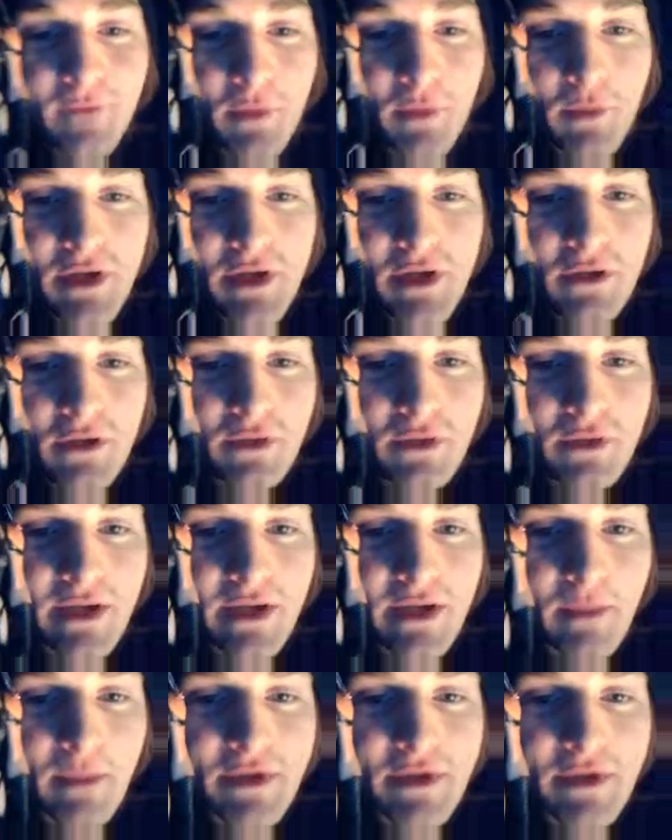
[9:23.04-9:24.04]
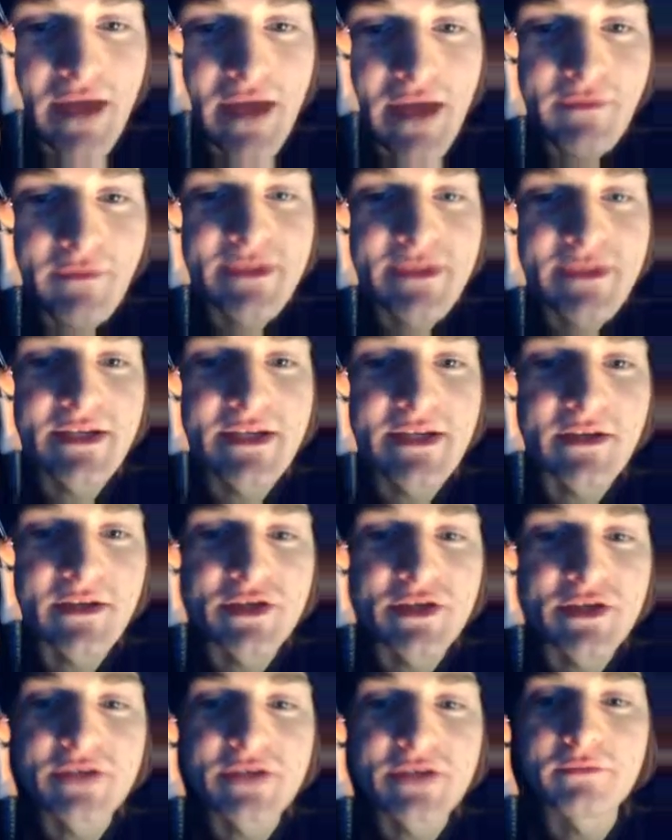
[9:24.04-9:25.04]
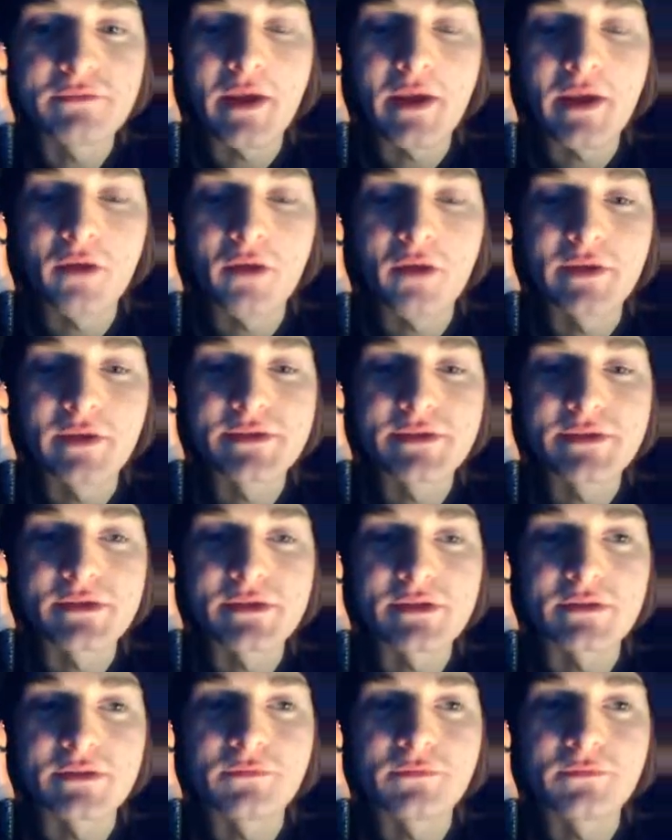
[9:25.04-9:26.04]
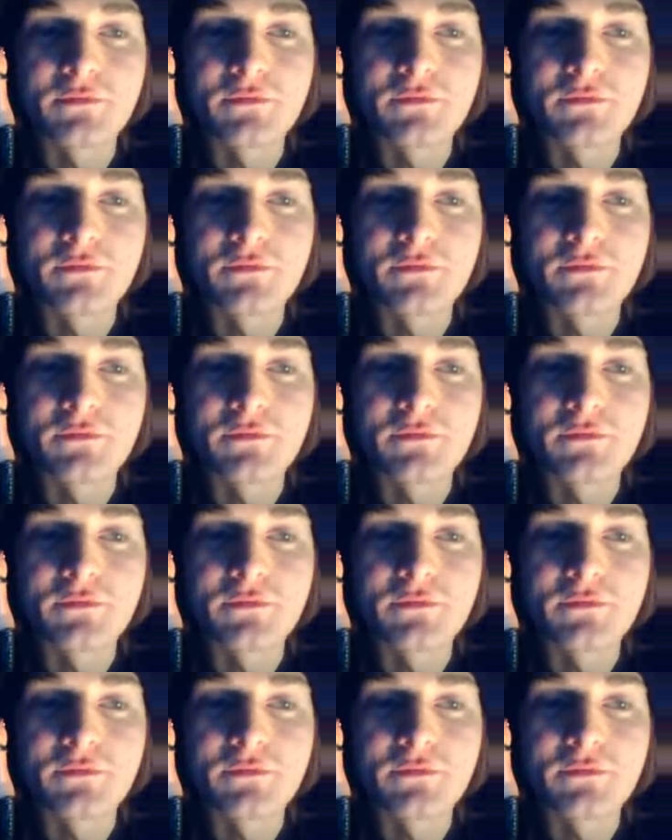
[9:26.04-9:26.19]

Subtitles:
Wish I knew her name. I just haven't seen, because she's from Hellraiser